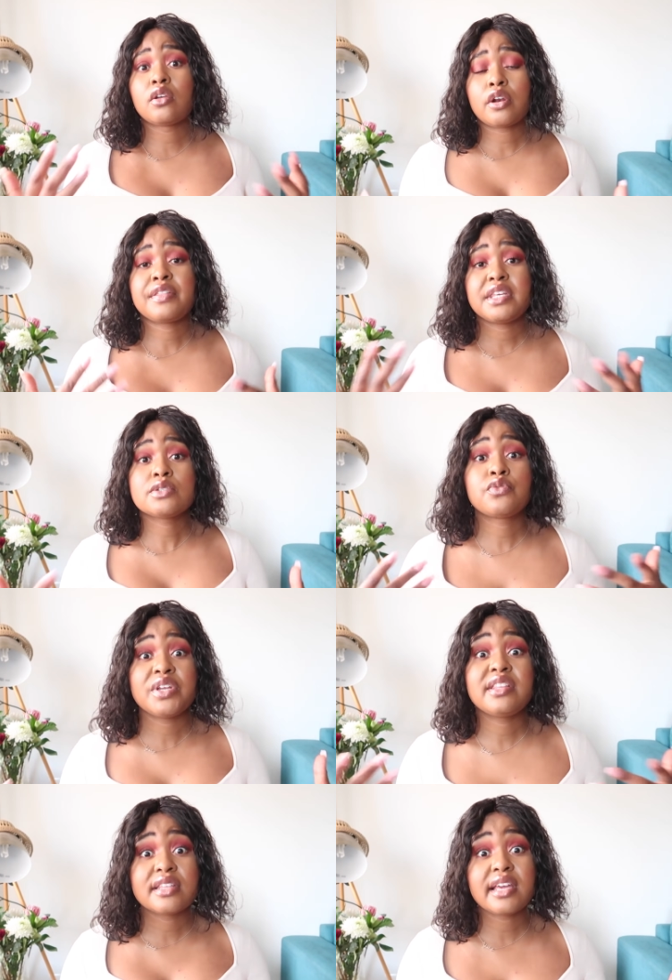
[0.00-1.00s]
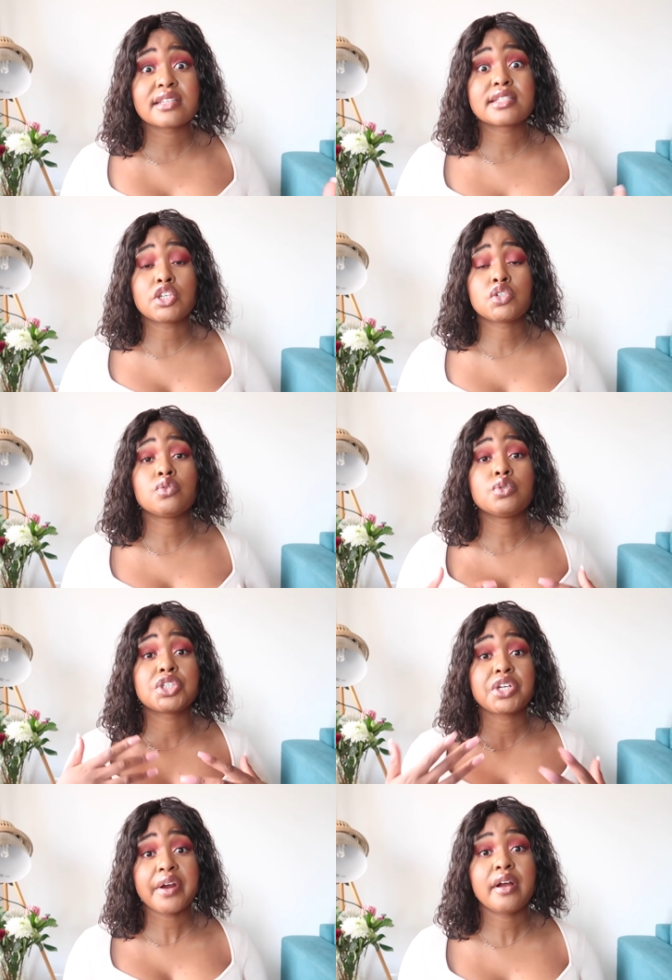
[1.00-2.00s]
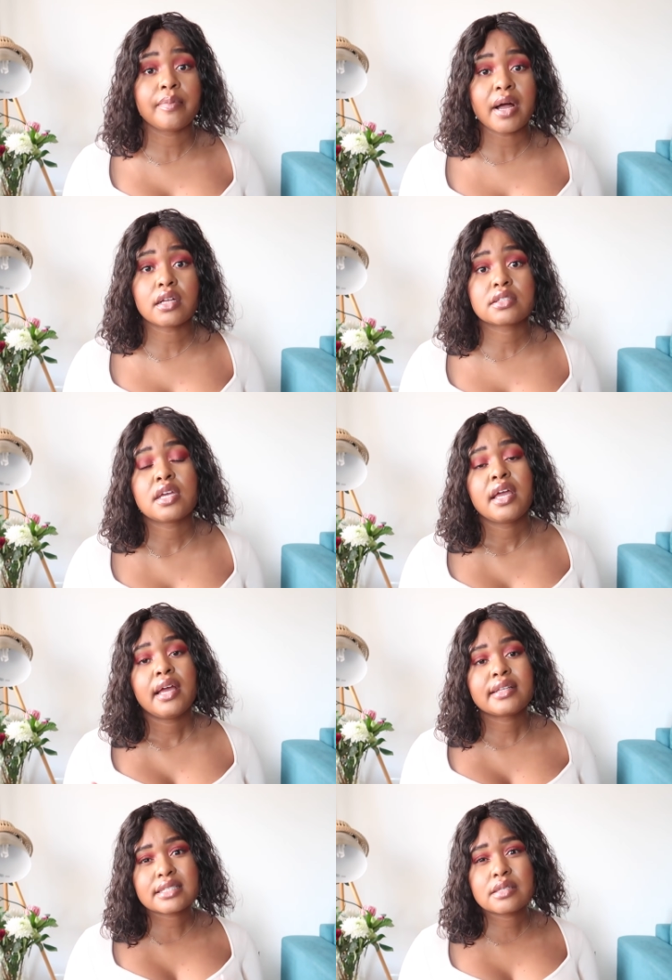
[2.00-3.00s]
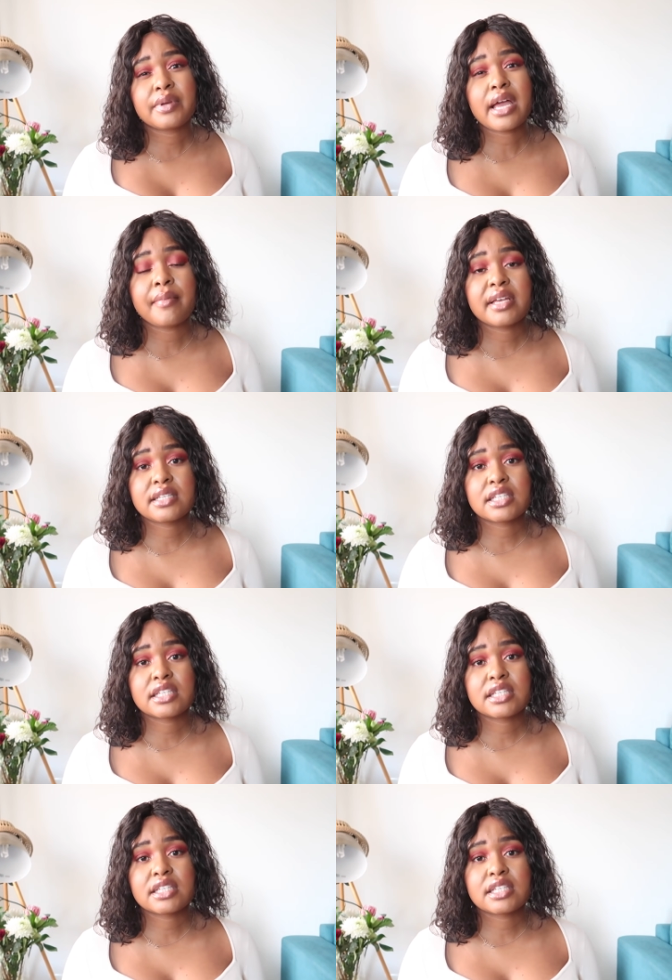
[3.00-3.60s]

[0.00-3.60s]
lot of these free things that you share about, it doesn't become as